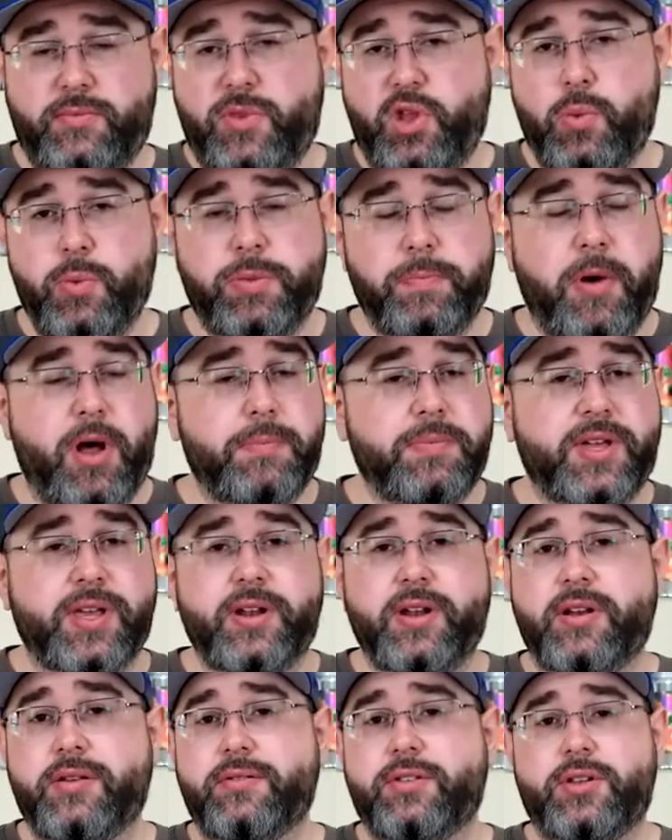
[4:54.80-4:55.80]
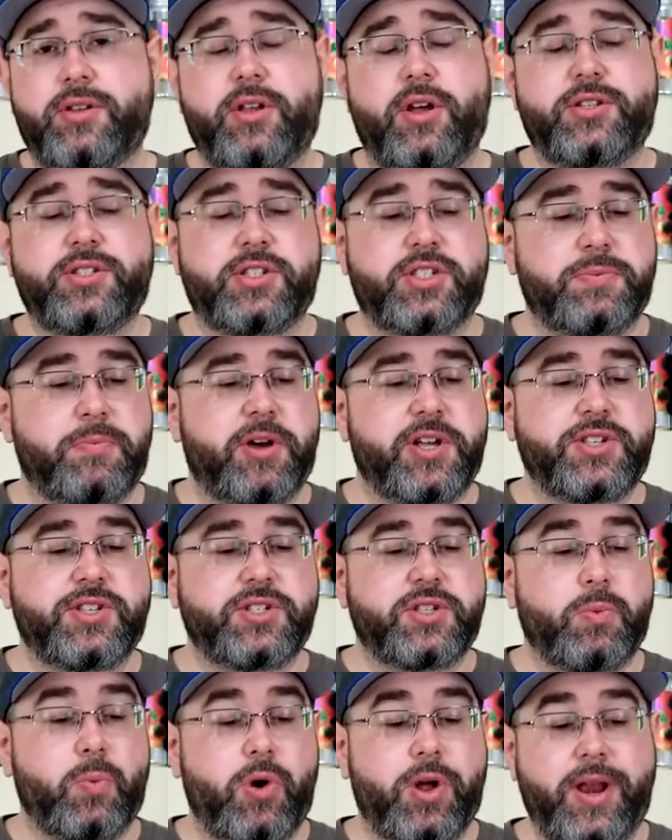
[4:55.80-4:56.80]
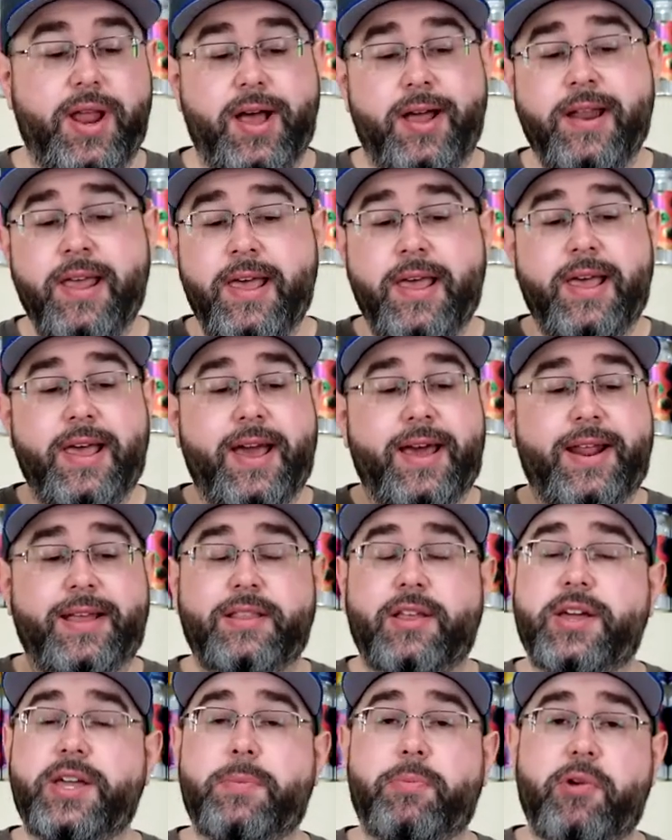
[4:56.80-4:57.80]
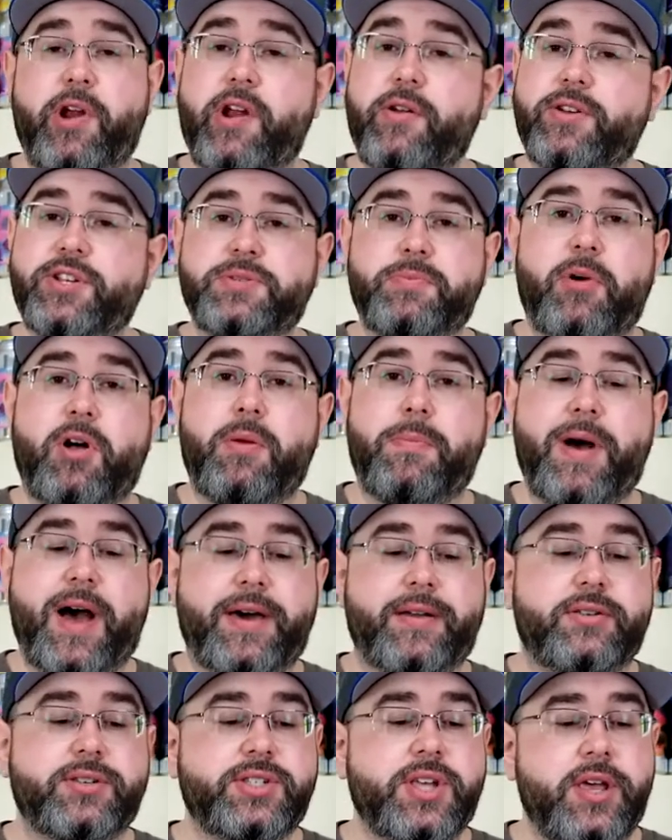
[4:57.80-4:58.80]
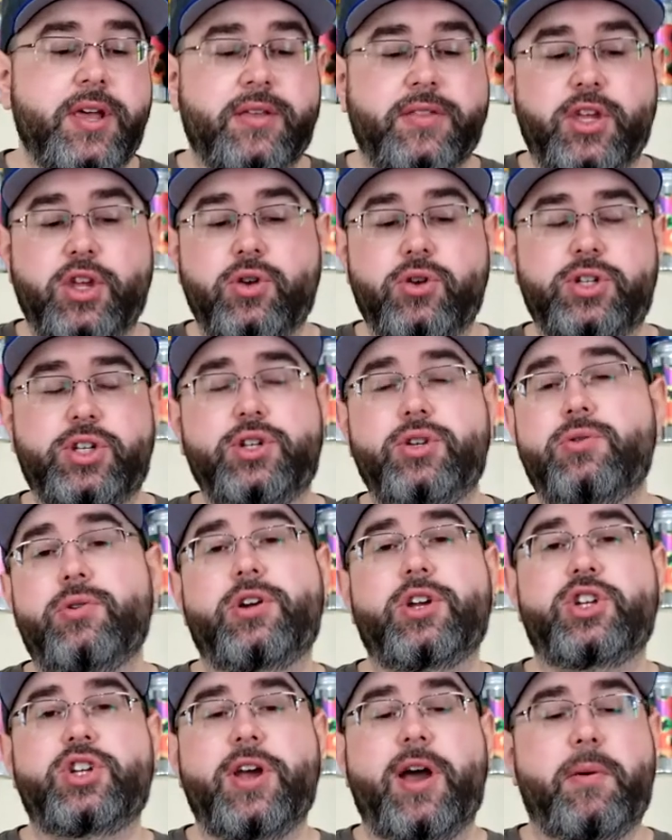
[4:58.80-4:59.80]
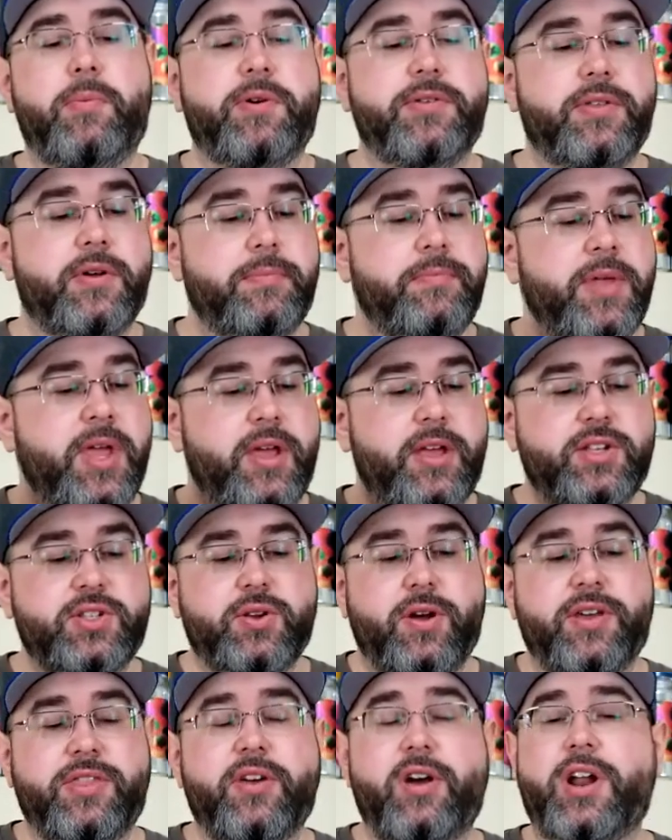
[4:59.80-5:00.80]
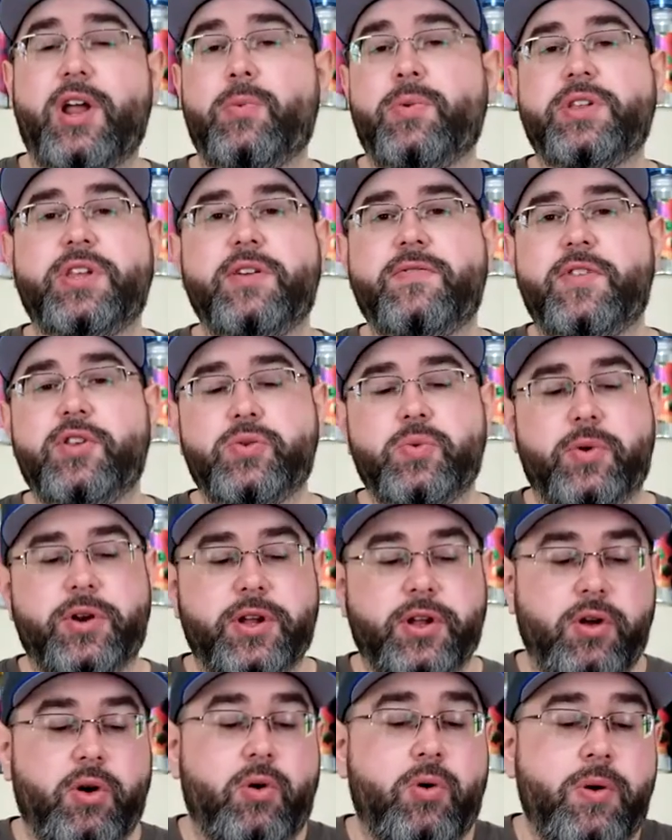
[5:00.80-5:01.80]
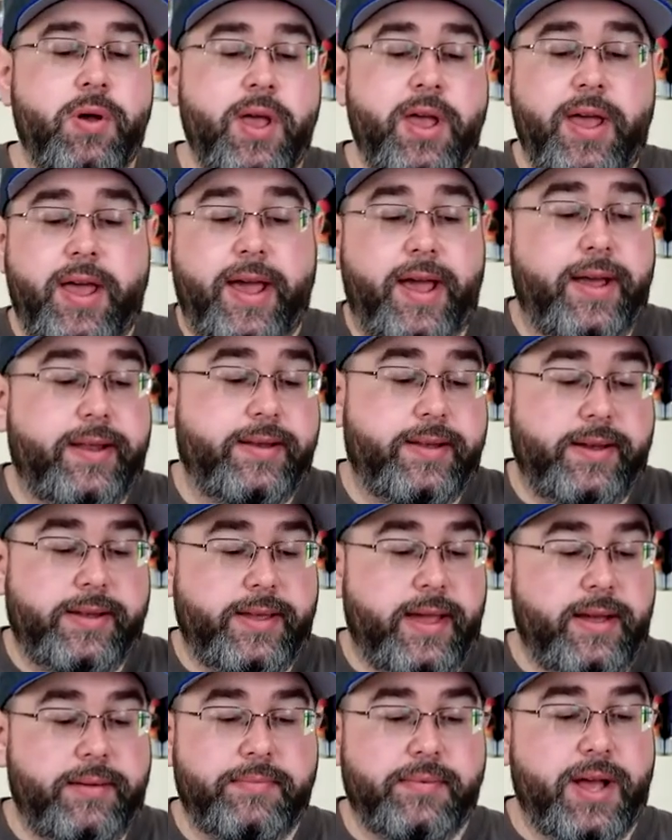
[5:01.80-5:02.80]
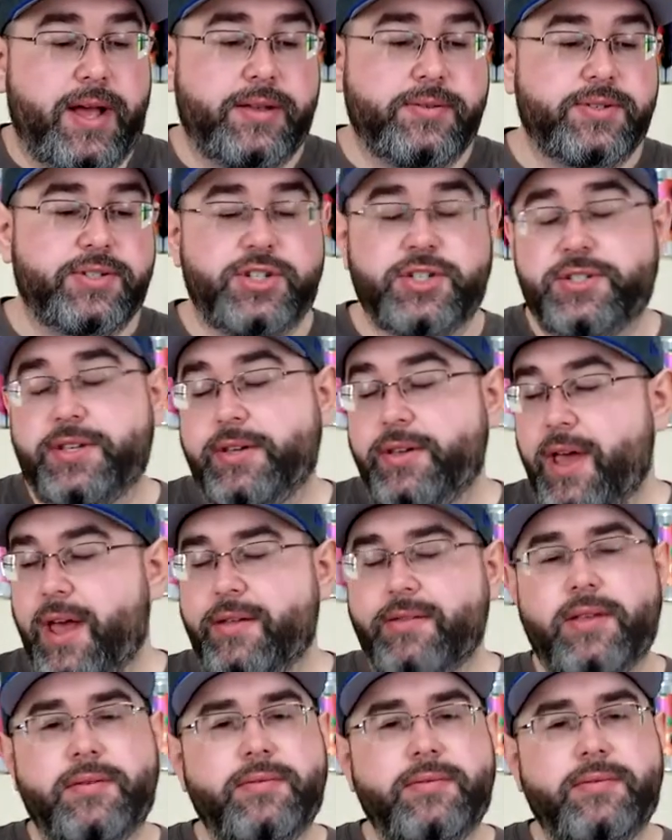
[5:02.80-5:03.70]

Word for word: with pumpkin and tons of spices and whatnot. And I like Prairie small bottles. They usually do a good job with them. So I thought I would give this one a go. And yeah, I was just like, yeah, I'm